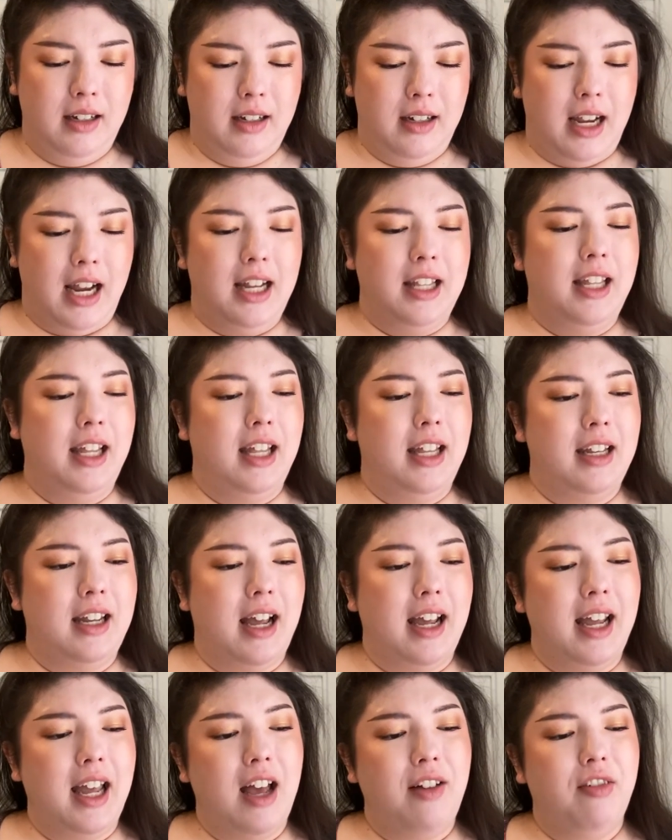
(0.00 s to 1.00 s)
And then
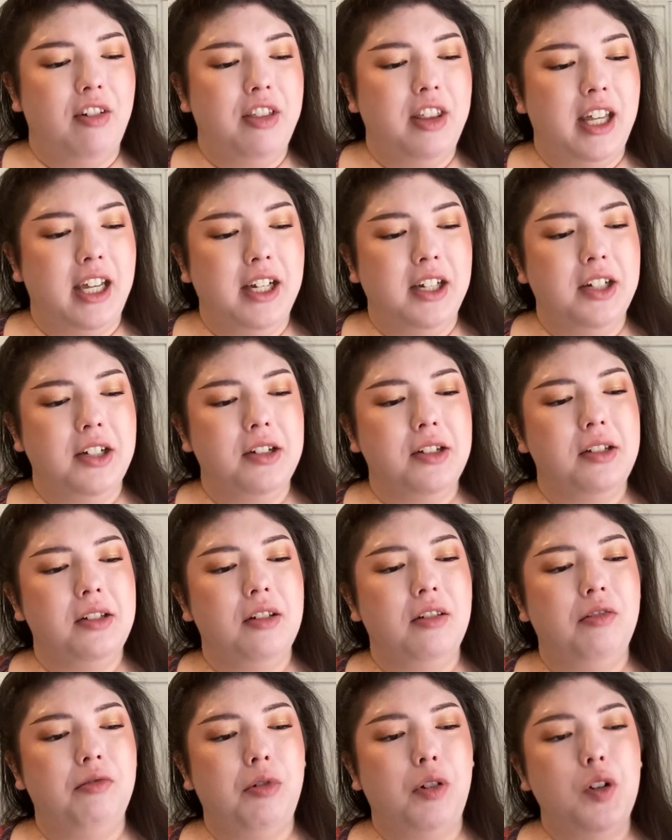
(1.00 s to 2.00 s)
I have a Thayer's
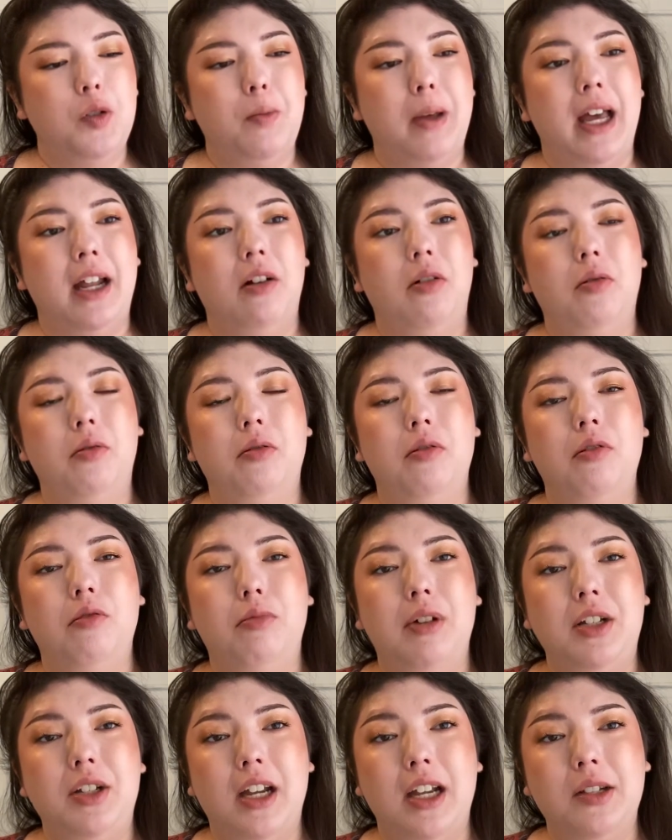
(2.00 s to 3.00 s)
Rose Petal
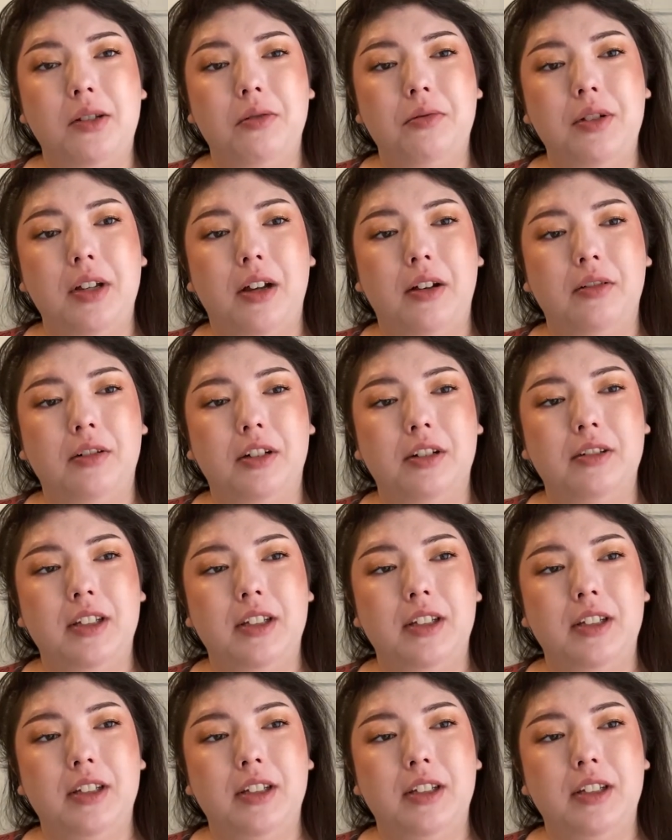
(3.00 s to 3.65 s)
Witch Hazel Toner.